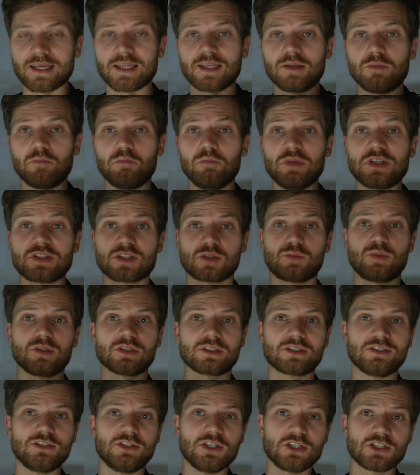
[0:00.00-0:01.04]
and miserable
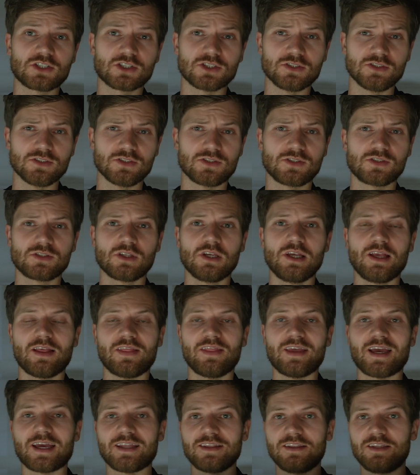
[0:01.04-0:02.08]
conditions
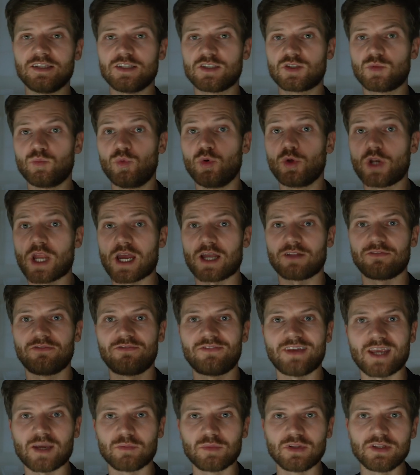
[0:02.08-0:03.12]
that this Buryat
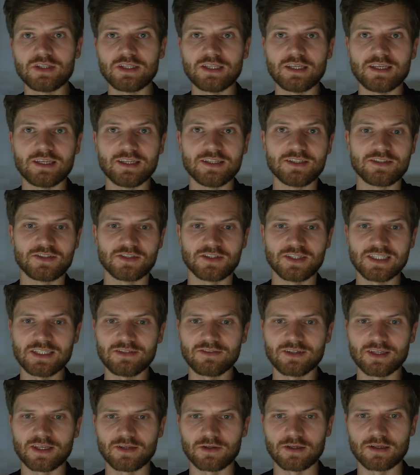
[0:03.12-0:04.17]
family is
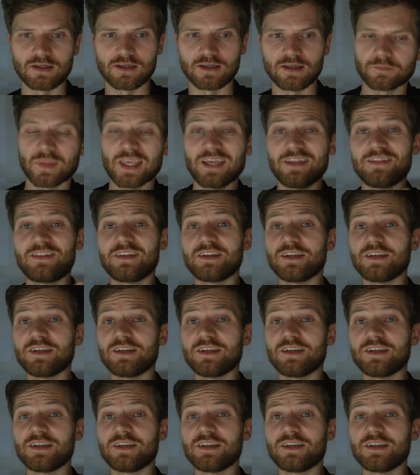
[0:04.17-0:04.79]
living. And